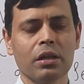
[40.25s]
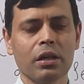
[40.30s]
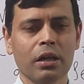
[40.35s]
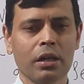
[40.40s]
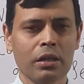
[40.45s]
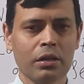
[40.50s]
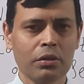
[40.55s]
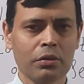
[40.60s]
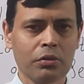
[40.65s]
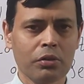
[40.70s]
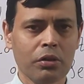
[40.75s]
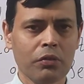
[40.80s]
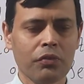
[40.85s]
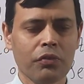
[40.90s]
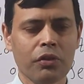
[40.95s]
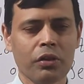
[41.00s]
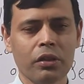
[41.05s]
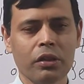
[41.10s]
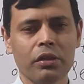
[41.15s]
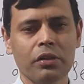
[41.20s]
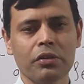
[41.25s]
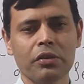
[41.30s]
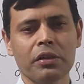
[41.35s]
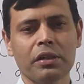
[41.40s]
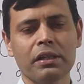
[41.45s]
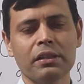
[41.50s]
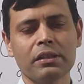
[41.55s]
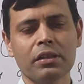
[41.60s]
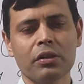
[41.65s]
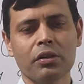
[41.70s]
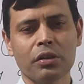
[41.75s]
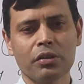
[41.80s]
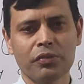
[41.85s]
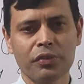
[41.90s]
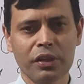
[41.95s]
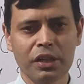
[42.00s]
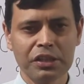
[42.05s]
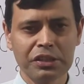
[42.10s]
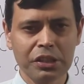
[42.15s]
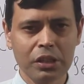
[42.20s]
and do not forget to hit the
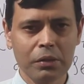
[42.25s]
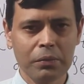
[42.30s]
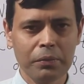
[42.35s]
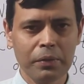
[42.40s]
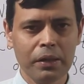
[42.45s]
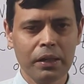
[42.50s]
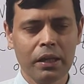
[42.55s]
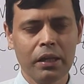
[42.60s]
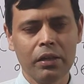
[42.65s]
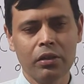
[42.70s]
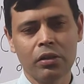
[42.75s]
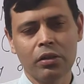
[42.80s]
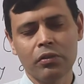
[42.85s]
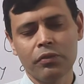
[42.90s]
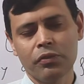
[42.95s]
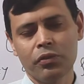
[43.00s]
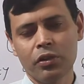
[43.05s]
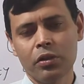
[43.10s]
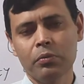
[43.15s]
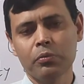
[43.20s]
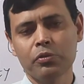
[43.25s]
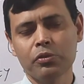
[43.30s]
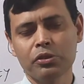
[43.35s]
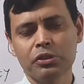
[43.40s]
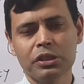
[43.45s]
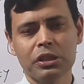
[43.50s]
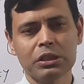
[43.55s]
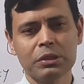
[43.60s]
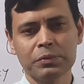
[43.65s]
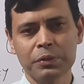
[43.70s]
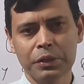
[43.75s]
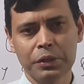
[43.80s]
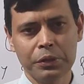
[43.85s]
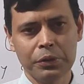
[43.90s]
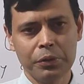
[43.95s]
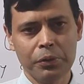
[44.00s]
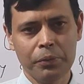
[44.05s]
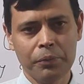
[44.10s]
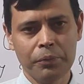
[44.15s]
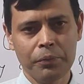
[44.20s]
notification bell icon for more such
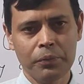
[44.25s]
video.